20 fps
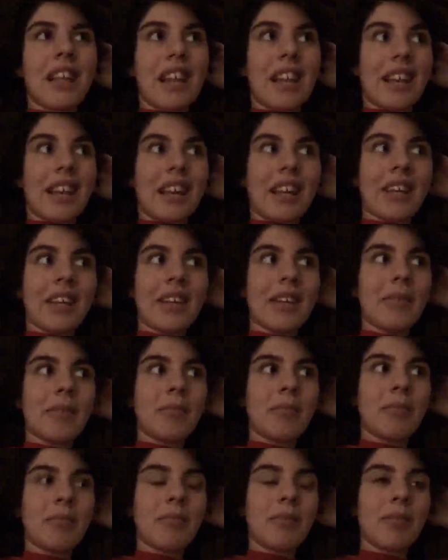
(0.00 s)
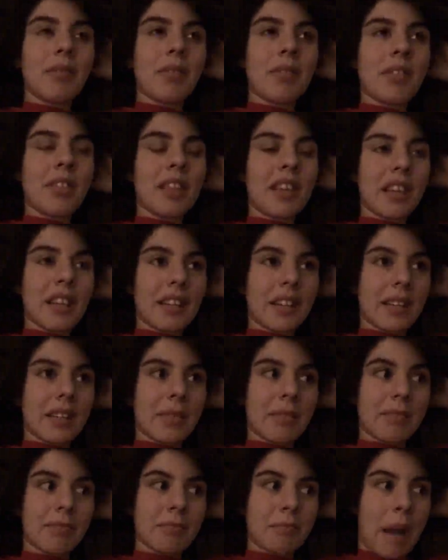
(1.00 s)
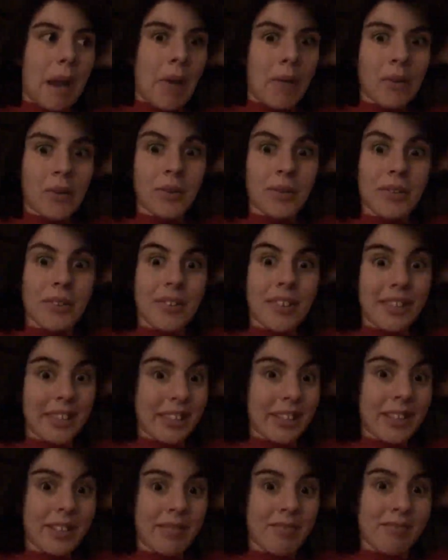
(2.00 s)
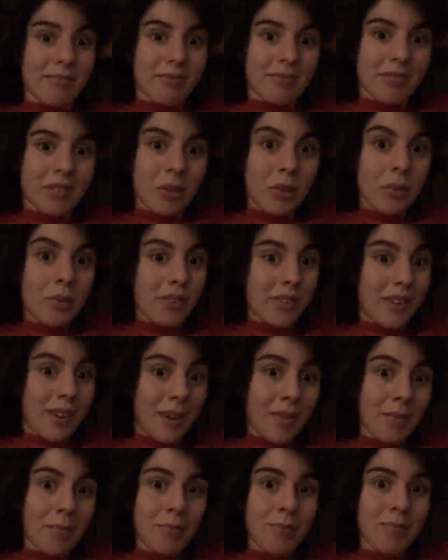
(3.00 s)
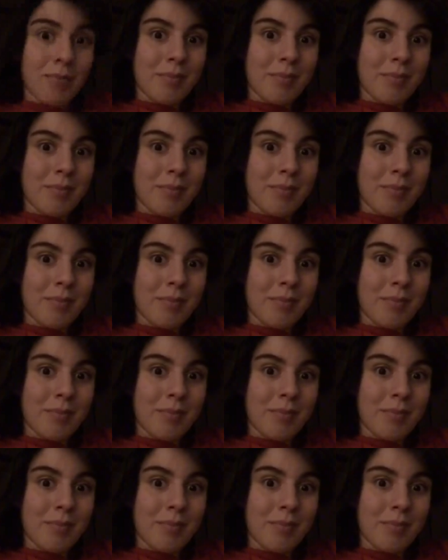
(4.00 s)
letting the powder sink in to the tub